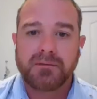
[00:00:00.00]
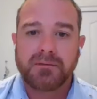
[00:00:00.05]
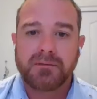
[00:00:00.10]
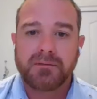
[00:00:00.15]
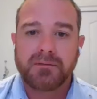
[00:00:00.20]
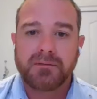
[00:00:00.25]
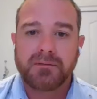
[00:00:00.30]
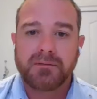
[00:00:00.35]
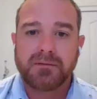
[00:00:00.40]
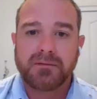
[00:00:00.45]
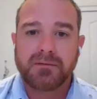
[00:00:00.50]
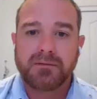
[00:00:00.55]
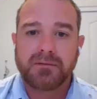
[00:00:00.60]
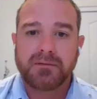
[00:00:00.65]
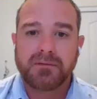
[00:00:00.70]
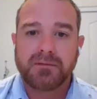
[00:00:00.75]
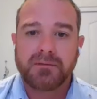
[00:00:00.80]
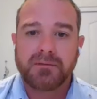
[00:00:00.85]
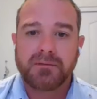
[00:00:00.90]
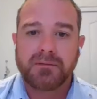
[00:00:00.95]
having a brain fart.
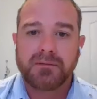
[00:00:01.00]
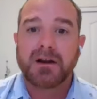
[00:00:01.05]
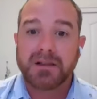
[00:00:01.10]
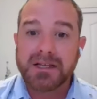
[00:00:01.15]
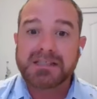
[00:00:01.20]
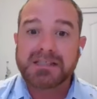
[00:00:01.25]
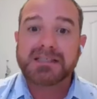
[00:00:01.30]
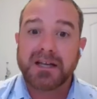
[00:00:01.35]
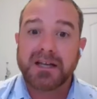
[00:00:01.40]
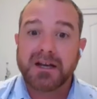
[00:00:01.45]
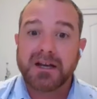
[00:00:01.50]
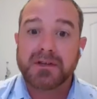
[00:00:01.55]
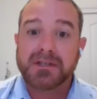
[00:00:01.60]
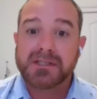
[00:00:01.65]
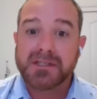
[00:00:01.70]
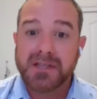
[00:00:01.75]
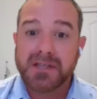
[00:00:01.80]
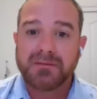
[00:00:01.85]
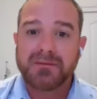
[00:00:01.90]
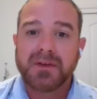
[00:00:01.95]
Our listing in of
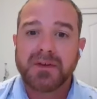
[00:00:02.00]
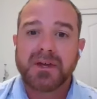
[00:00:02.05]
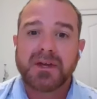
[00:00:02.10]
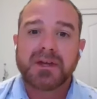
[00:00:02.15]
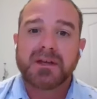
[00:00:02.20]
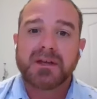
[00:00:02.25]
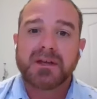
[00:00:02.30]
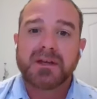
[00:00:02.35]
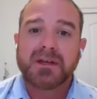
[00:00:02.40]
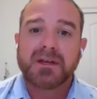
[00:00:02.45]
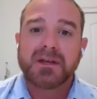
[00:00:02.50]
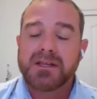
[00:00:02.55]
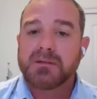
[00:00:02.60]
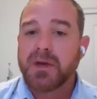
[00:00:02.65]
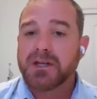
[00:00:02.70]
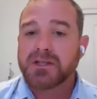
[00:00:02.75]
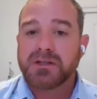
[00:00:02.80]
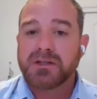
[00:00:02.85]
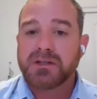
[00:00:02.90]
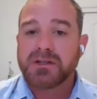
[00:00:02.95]
itself needs
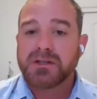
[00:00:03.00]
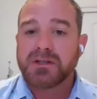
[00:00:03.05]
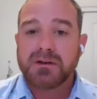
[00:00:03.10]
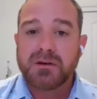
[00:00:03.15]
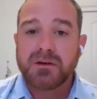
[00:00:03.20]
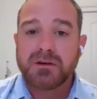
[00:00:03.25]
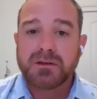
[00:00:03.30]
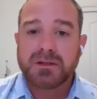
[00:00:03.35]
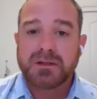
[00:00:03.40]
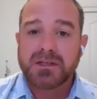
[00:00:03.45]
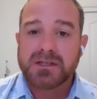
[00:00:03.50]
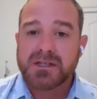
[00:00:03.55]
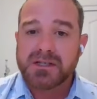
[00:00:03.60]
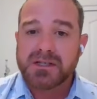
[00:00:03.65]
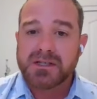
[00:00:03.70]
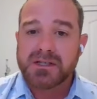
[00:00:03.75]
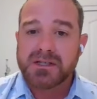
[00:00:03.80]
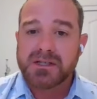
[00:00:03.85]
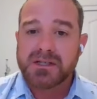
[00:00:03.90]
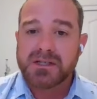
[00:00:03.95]
to make sure it's noted this
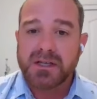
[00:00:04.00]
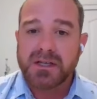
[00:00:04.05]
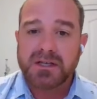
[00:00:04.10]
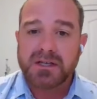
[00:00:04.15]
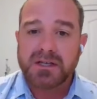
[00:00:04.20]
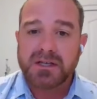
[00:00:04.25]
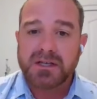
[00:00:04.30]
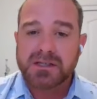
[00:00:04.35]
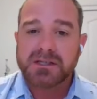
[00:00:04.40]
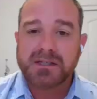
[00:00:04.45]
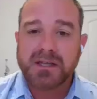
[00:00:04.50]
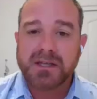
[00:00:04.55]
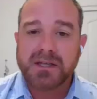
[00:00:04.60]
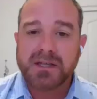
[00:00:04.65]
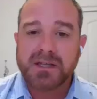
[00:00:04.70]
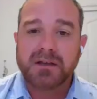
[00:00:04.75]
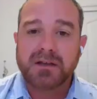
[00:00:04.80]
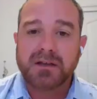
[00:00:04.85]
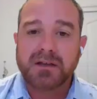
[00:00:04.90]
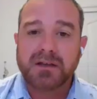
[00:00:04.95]
is a contingency sale,
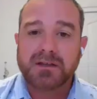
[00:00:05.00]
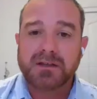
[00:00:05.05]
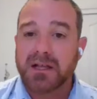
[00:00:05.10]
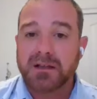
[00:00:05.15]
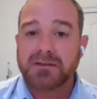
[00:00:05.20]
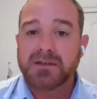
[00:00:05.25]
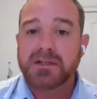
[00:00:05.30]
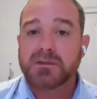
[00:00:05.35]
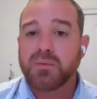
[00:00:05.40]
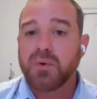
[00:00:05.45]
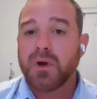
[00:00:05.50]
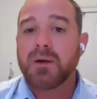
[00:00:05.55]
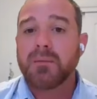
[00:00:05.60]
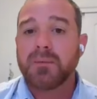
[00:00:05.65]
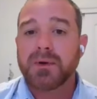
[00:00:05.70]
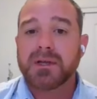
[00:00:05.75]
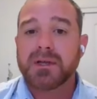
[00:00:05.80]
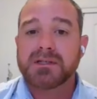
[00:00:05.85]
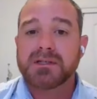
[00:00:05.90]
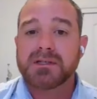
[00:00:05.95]
that the sale of this
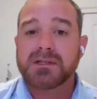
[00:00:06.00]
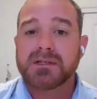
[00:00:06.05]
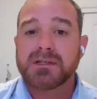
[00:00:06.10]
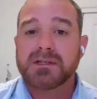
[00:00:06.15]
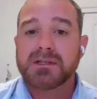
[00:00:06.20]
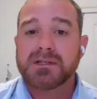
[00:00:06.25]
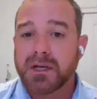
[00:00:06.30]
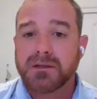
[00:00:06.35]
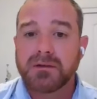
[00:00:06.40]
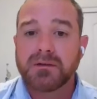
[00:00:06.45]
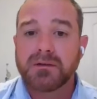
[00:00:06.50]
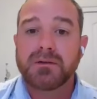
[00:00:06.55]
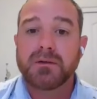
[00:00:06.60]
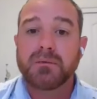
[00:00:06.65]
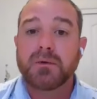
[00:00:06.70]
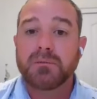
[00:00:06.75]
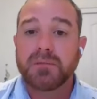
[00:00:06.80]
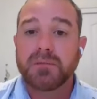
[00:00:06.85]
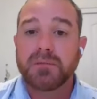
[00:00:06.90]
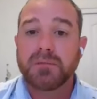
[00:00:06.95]
property is subject to
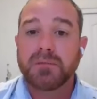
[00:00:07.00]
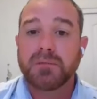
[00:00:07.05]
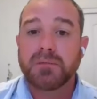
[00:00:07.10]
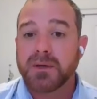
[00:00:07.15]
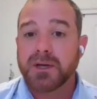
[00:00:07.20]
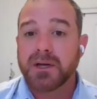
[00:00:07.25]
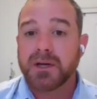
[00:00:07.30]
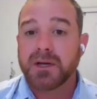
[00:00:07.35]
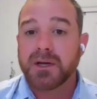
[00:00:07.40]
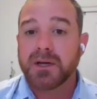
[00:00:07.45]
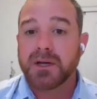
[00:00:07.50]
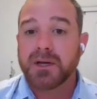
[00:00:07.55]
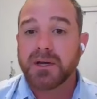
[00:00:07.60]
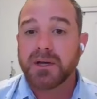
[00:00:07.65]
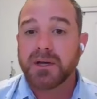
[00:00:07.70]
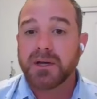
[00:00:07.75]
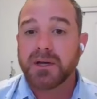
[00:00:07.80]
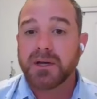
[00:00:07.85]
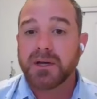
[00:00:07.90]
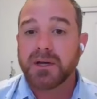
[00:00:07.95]
the replacement
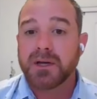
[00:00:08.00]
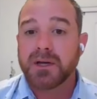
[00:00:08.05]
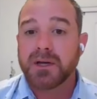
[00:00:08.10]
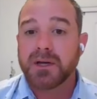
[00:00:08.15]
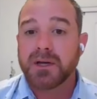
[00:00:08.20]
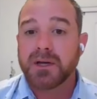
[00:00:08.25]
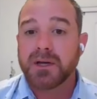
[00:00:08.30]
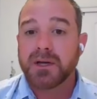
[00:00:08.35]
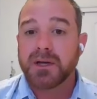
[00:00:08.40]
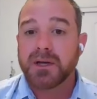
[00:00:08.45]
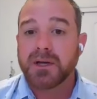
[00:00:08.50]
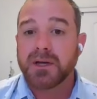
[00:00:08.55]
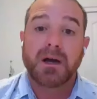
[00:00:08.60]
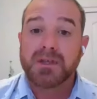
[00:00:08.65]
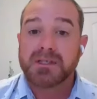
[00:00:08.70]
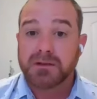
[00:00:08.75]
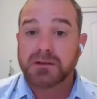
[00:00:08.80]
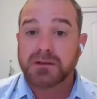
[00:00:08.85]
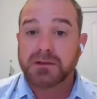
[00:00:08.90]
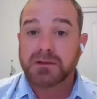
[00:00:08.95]
of the
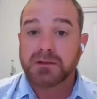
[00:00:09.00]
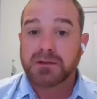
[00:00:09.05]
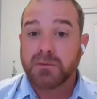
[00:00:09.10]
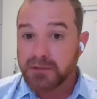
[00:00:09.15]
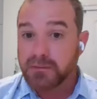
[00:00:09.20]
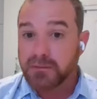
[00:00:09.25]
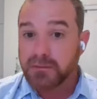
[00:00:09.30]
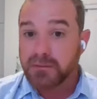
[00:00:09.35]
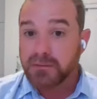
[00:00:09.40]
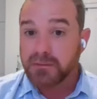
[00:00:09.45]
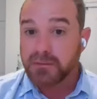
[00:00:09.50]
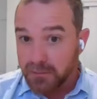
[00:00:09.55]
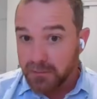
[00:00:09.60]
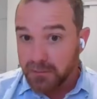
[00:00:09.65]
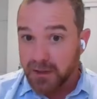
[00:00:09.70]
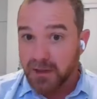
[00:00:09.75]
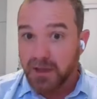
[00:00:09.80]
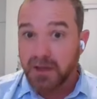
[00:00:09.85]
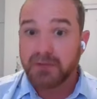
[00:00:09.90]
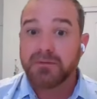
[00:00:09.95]
seller's replacement
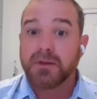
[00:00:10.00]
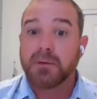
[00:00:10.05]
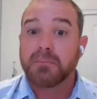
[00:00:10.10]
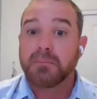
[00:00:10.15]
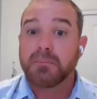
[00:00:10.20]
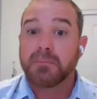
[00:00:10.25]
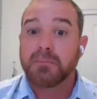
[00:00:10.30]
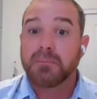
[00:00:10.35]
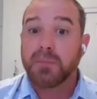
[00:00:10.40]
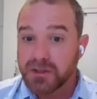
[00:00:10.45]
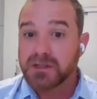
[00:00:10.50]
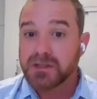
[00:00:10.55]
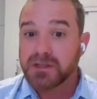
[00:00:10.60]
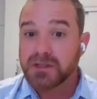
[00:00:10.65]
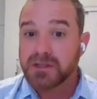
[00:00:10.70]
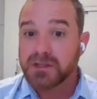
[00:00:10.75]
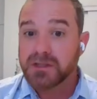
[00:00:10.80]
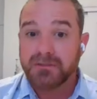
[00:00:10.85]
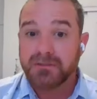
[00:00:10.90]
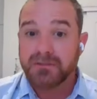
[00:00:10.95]
property, of the purchase
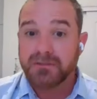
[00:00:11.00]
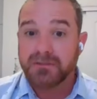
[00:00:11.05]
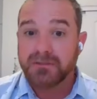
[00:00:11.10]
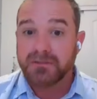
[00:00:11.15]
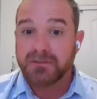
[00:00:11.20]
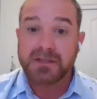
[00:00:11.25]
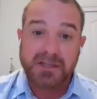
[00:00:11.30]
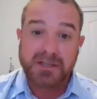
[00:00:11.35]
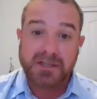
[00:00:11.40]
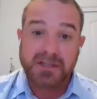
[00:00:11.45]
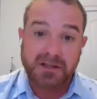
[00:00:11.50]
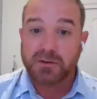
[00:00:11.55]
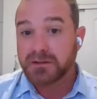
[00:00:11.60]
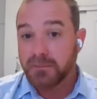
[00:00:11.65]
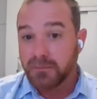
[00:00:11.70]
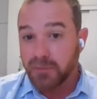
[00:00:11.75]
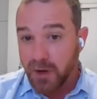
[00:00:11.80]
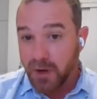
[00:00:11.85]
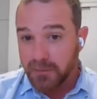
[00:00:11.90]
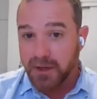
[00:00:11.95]
of the seller's
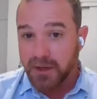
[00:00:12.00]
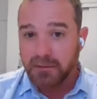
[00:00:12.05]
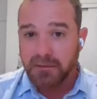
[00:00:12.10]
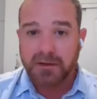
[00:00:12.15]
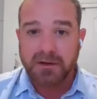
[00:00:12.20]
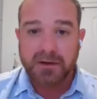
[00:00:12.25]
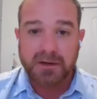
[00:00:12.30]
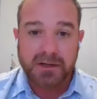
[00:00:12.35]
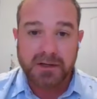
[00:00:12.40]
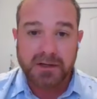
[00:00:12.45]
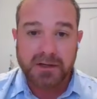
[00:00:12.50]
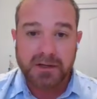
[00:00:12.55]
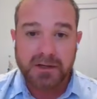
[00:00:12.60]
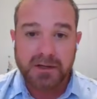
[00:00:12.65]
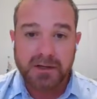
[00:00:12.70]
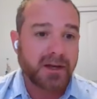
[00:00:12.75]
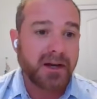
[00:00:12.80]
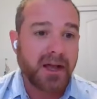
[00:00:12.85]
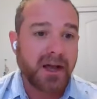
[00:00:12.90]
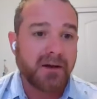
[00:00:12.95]
replacement property. Goodness,
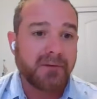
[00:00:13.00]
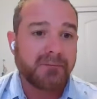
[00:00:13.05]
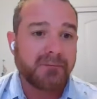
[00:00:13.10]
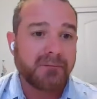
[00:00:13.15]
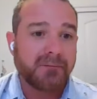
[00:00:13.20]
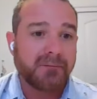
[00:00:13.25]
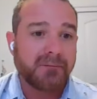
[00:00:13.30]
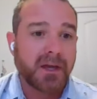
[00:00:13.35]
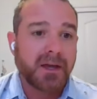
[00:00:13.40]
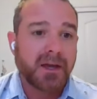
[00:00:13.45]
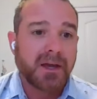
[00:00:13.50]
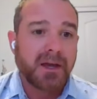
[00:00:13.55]
I'll get it out.